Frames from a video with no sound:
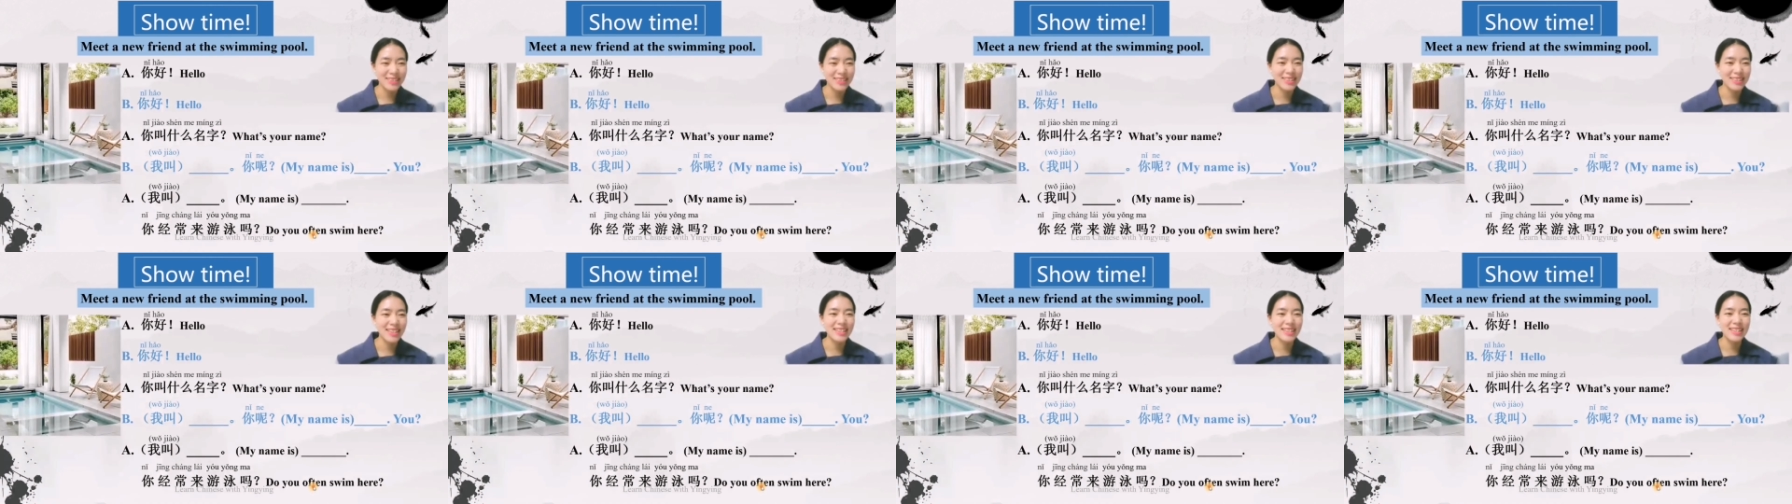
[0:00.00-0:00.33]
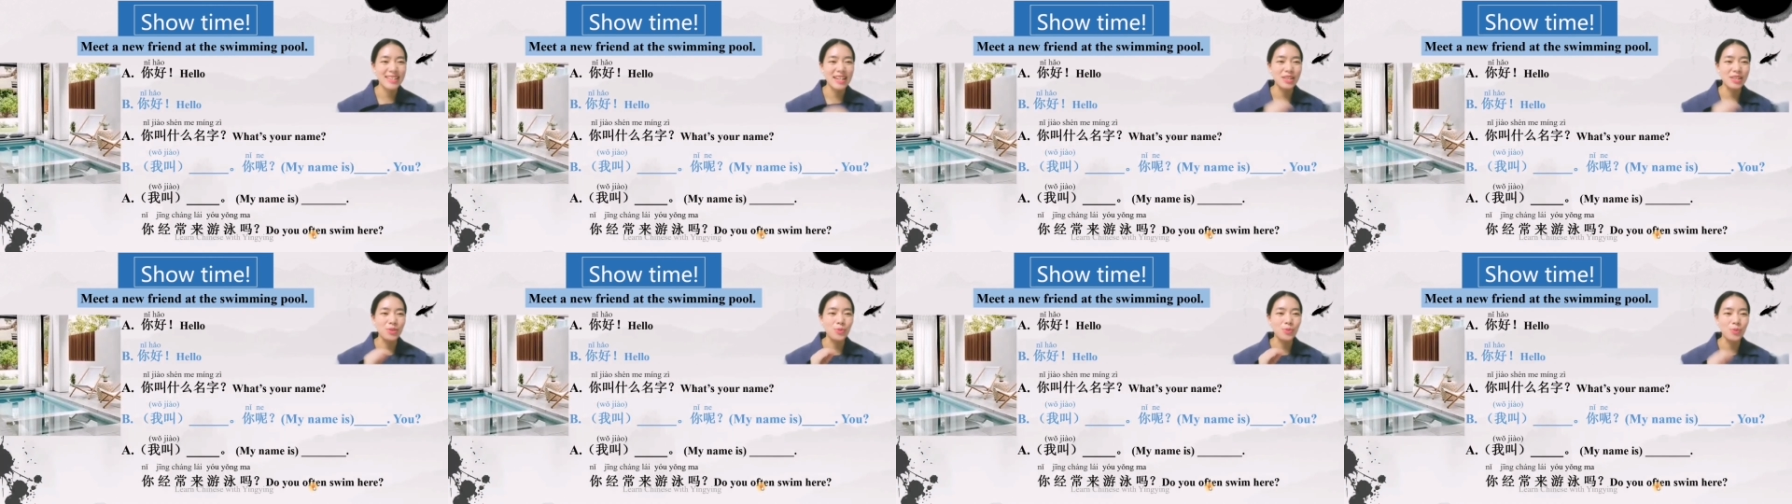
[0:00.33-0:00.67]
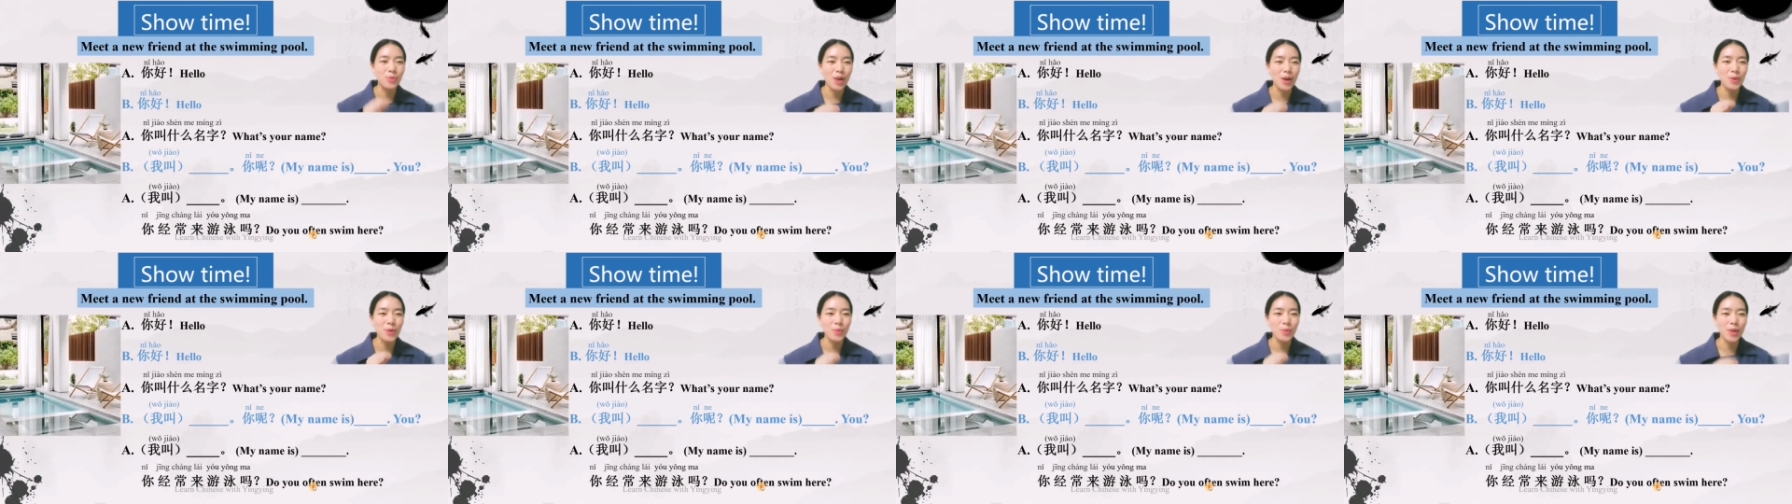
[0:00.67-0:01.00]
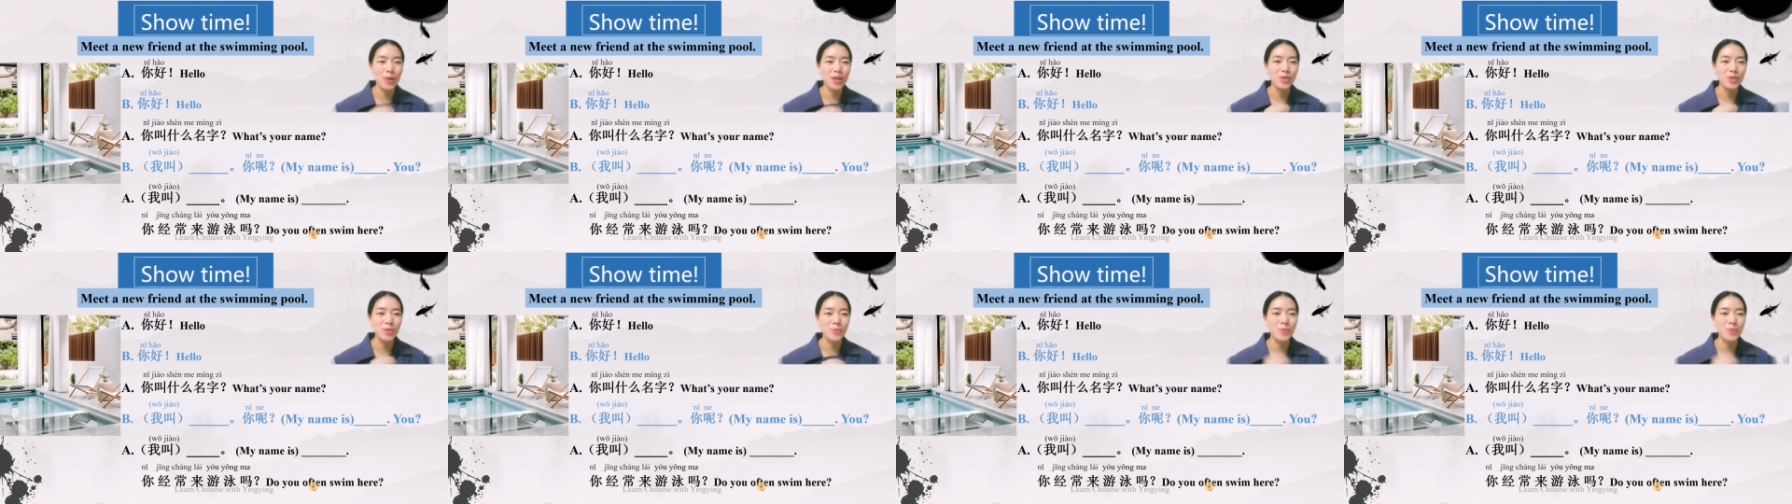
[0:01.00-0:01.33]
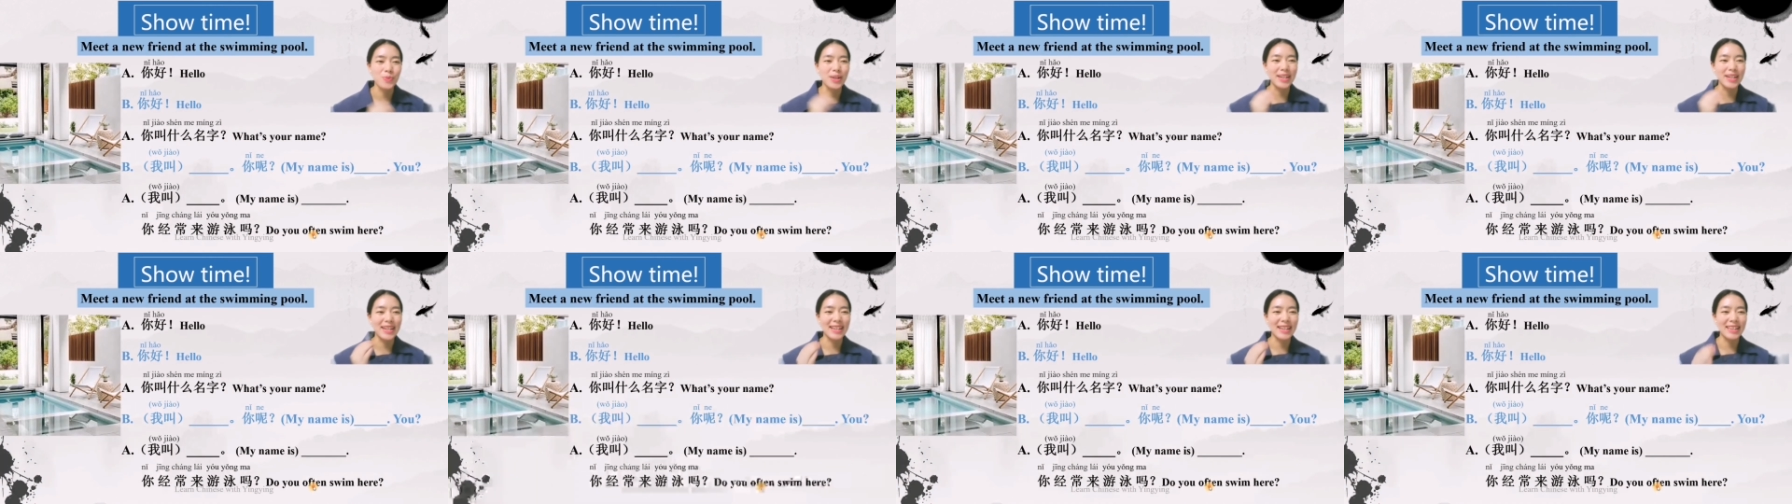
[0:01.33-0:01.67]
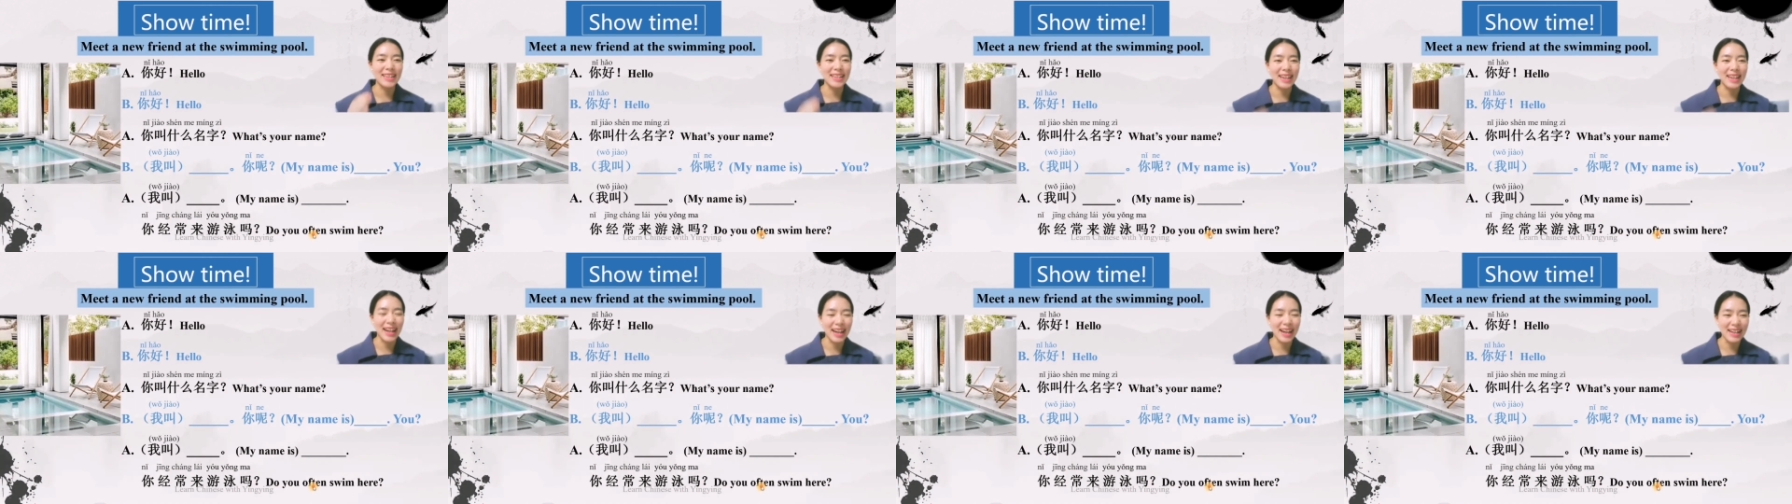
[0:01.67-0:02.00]
this is one way to breaking
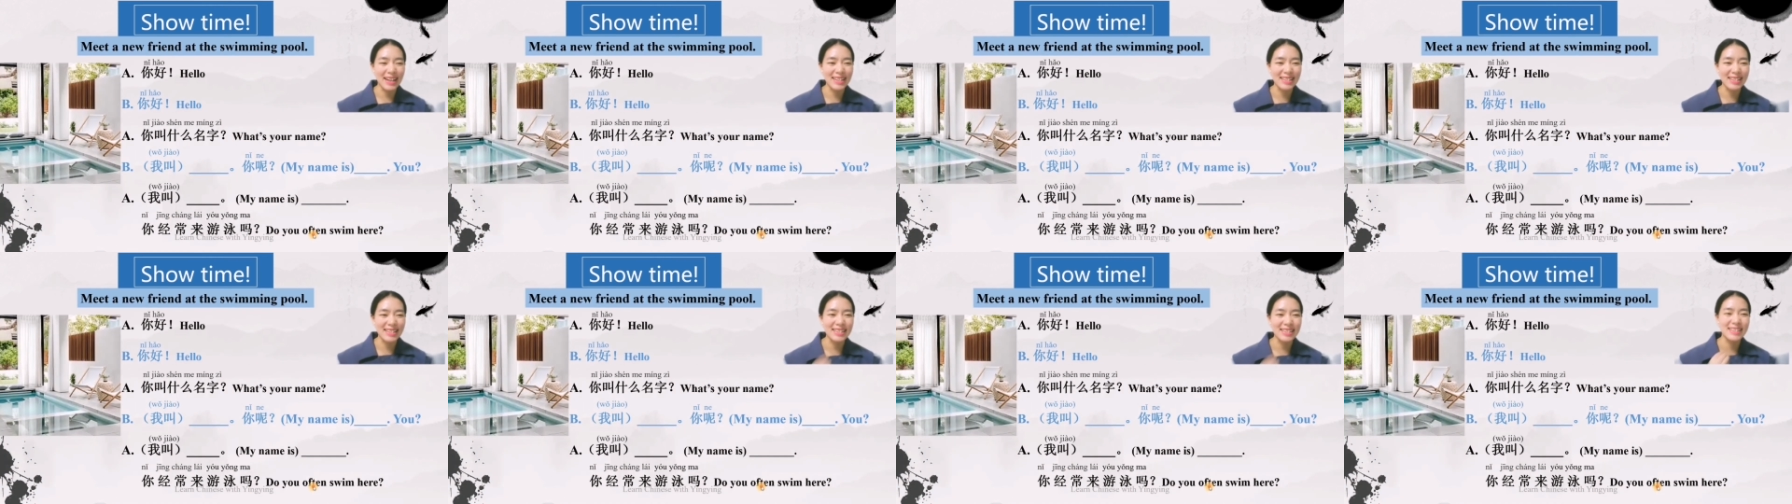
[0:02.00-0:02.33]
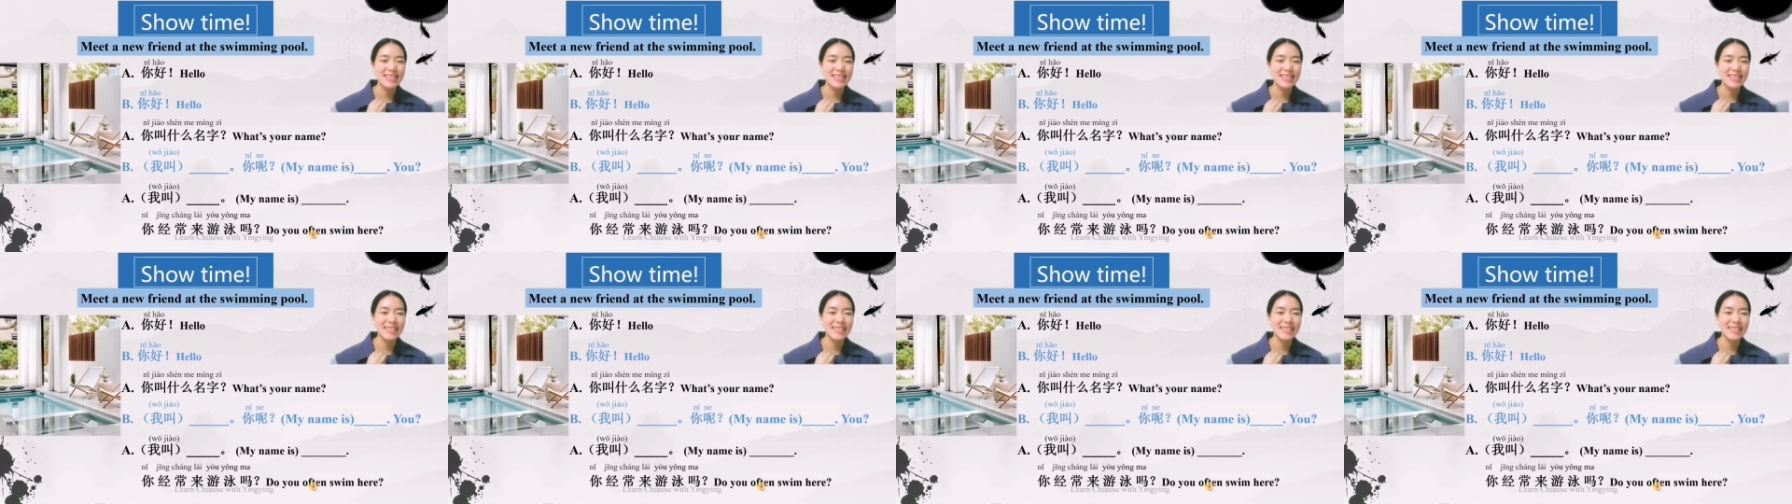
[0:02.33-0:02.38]
the ice.